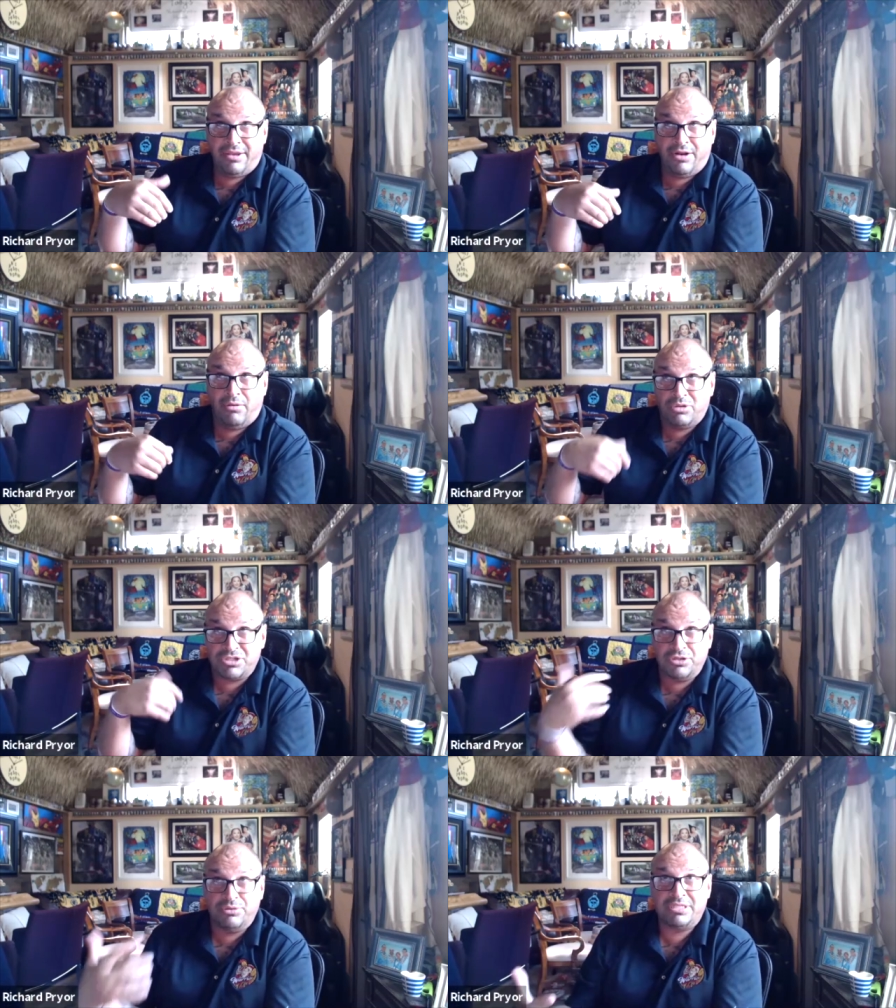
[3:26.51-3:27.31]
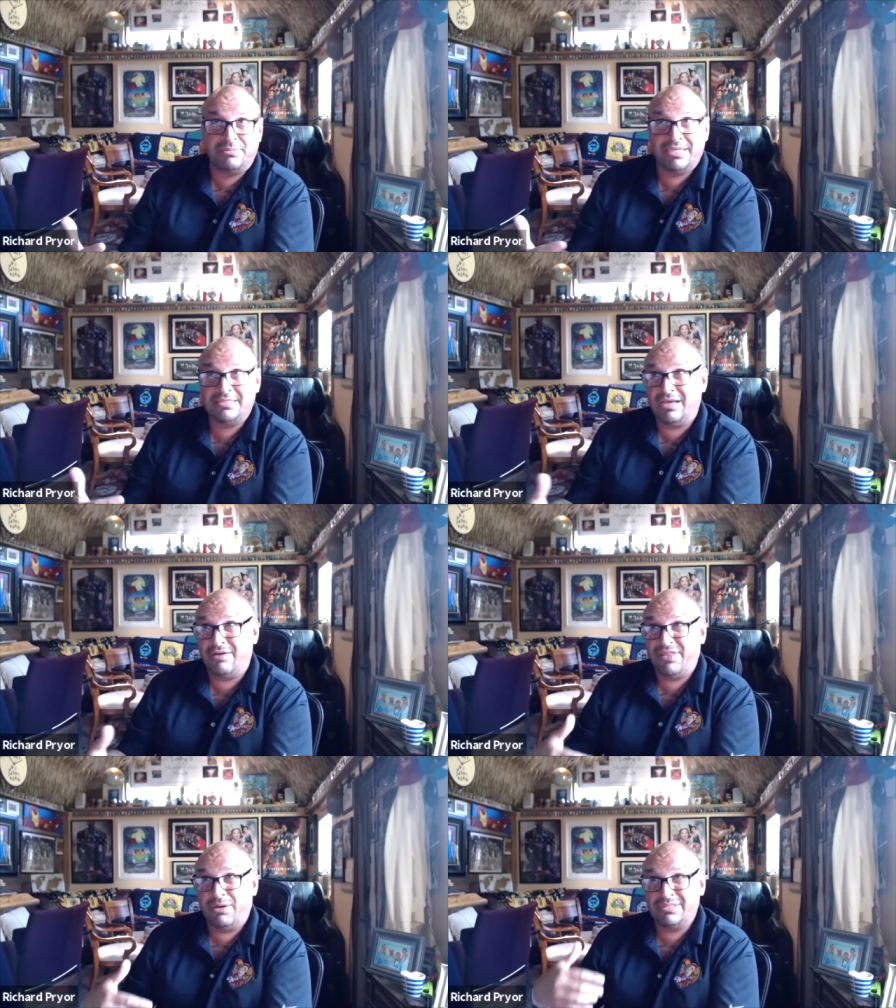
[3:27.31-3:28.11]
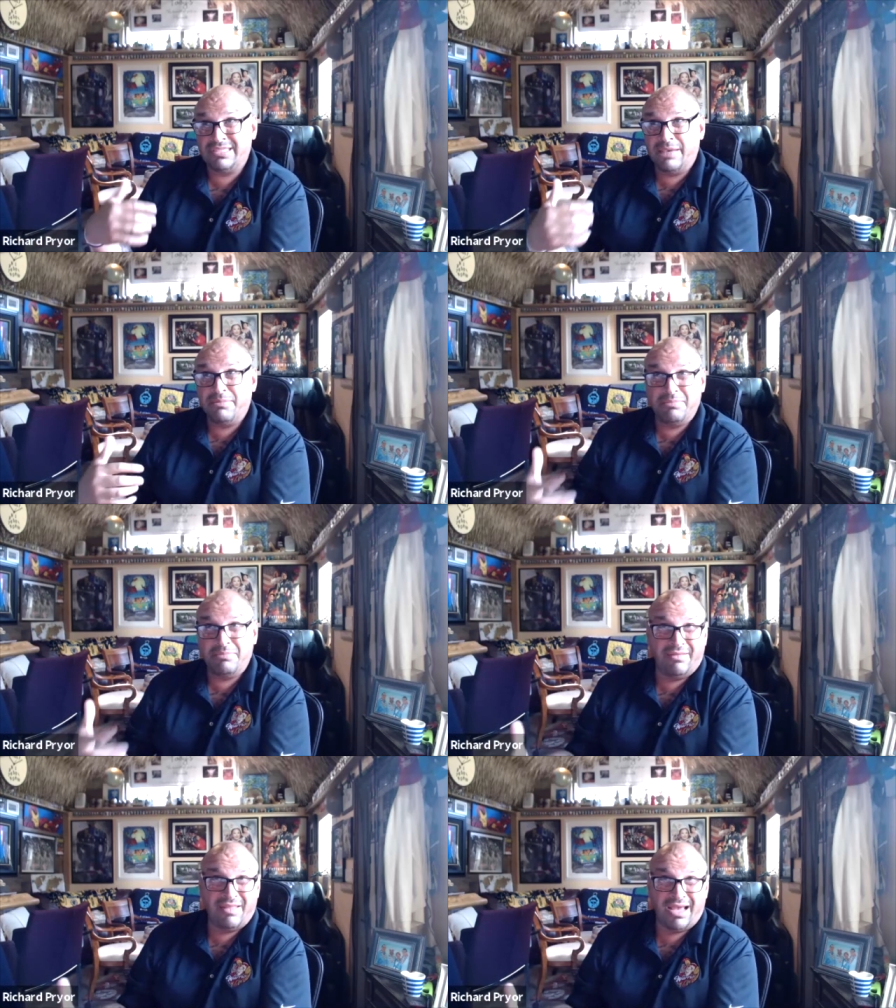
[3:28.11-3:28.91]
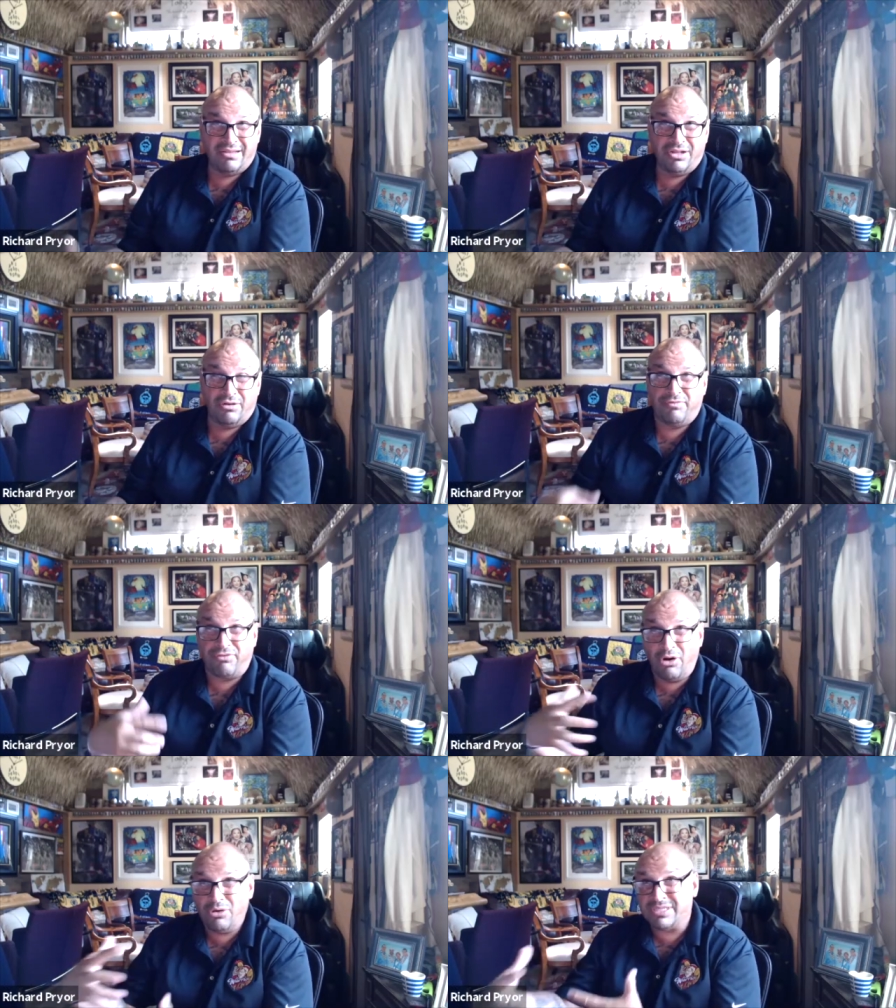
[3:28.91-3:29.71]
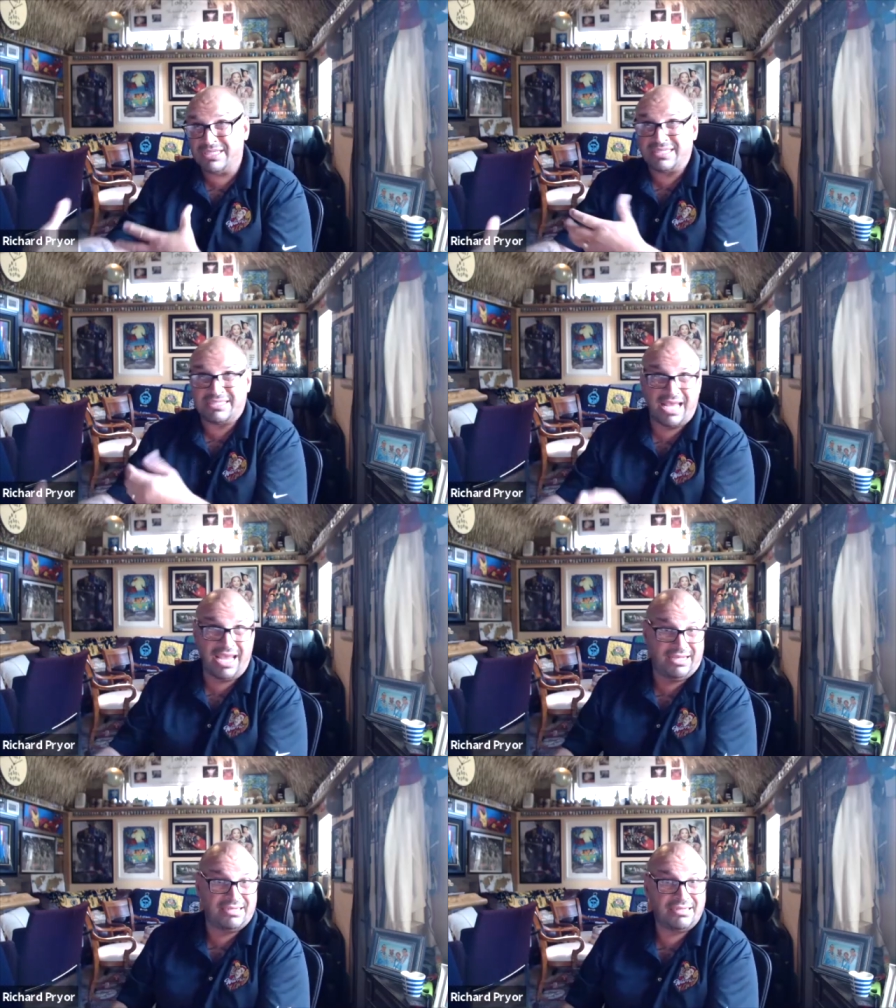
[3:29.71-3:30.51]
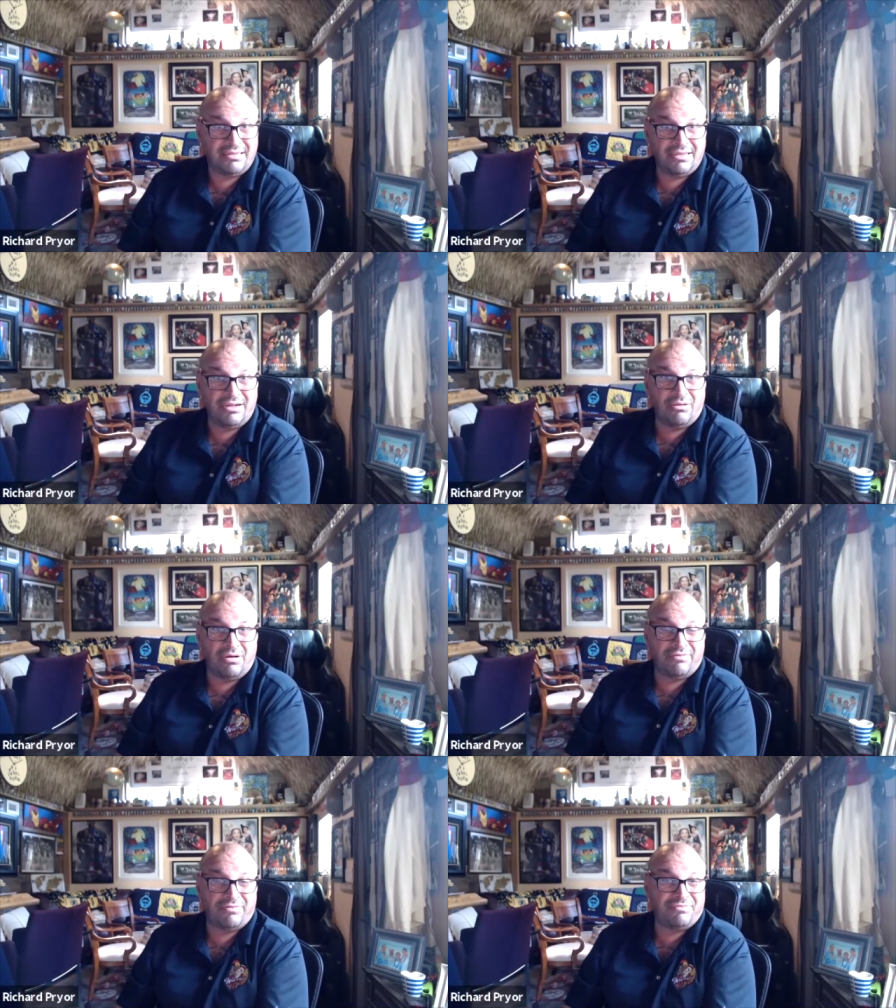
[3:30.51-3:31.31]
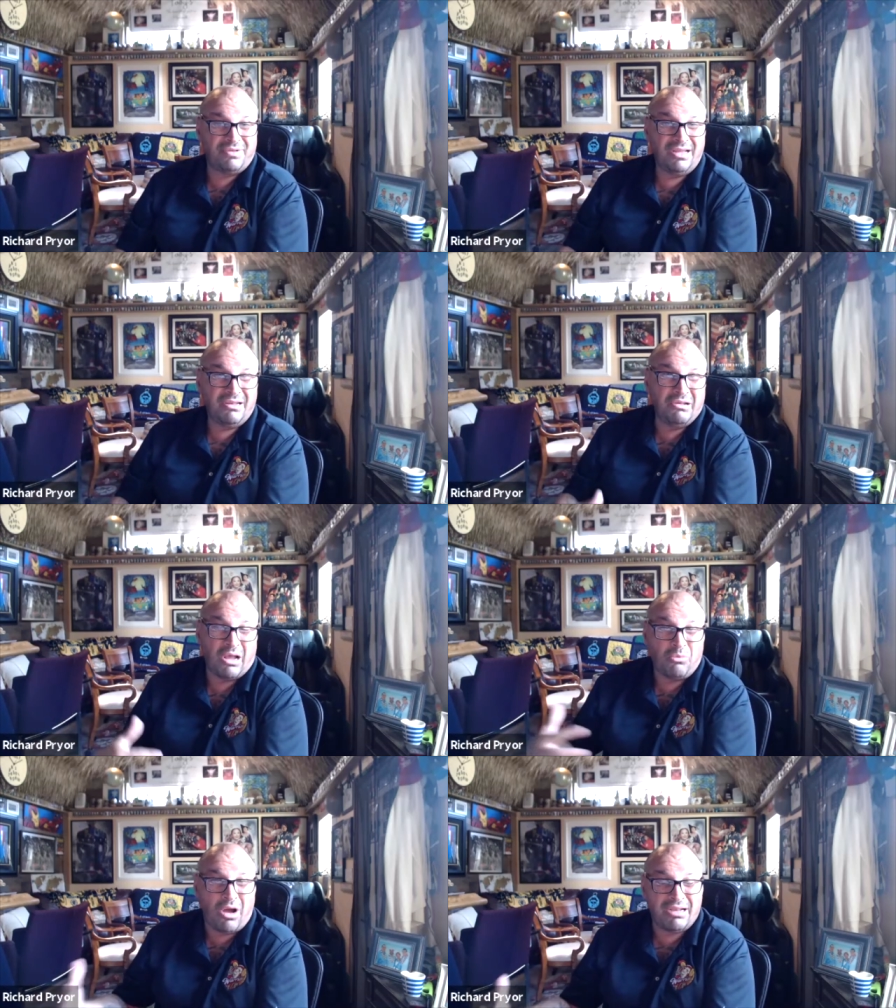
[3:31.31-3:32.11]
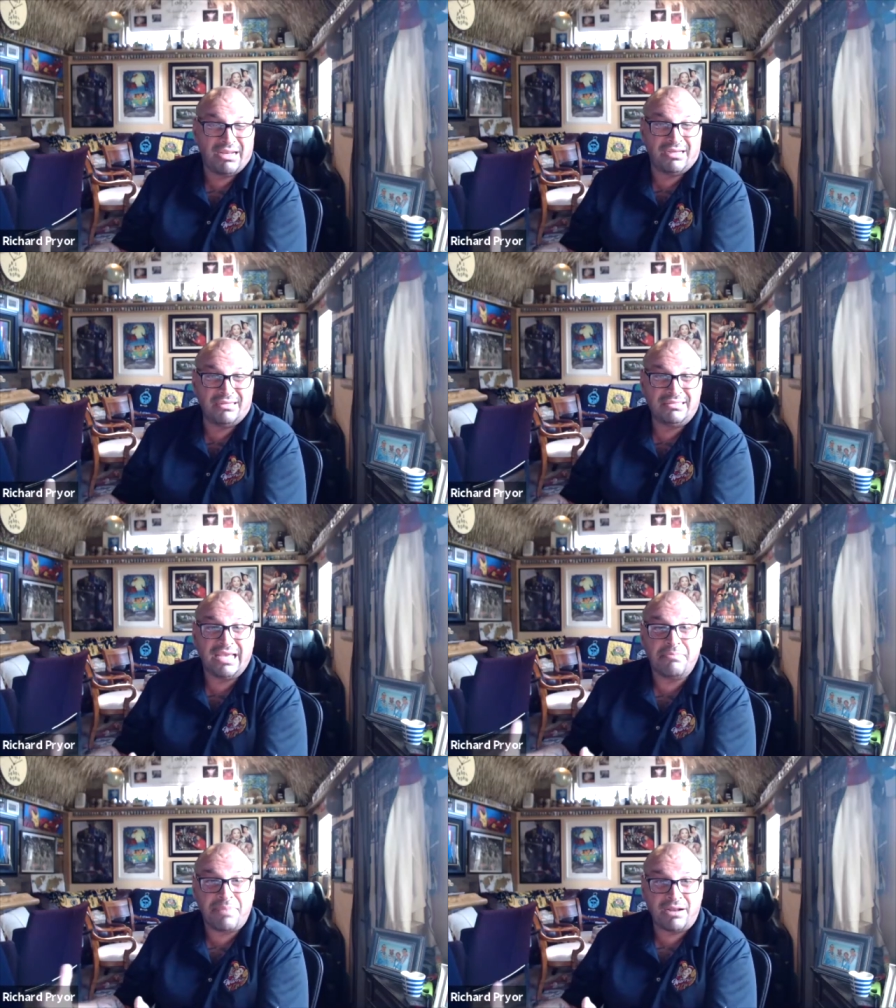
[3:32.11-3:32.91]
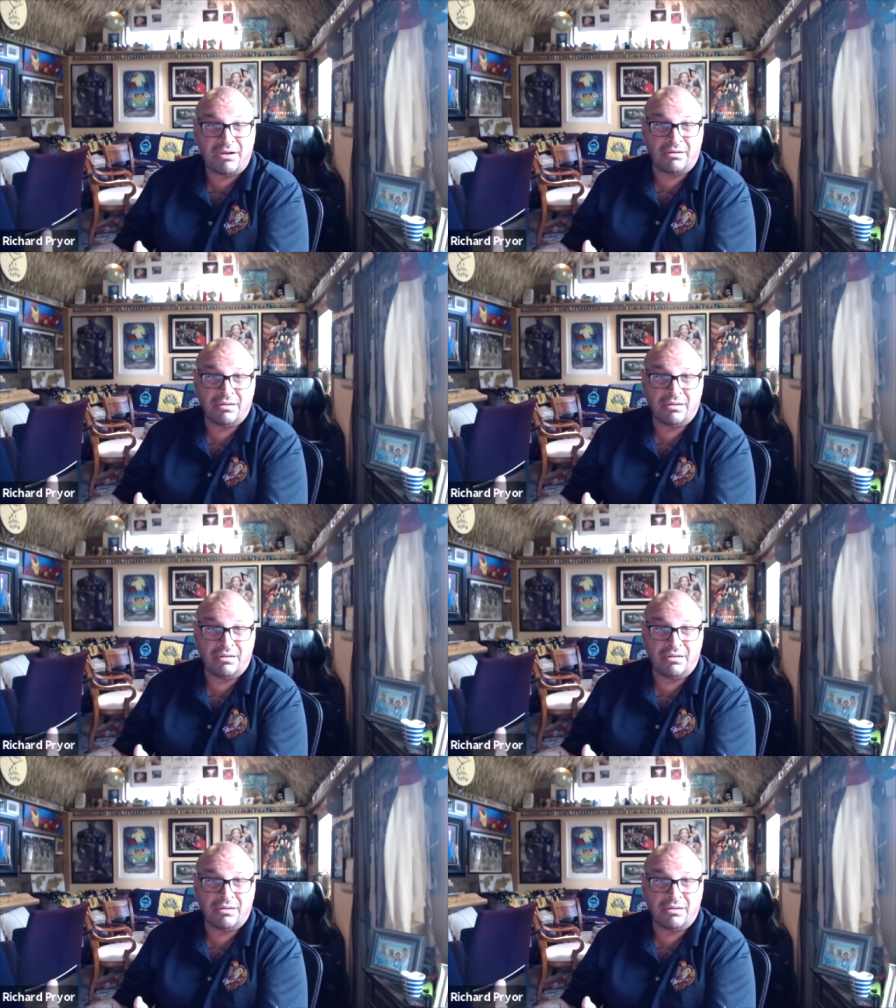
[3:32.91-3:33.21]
was doing to myself, that was keeping me in that, frozen state, of not wanting to get better.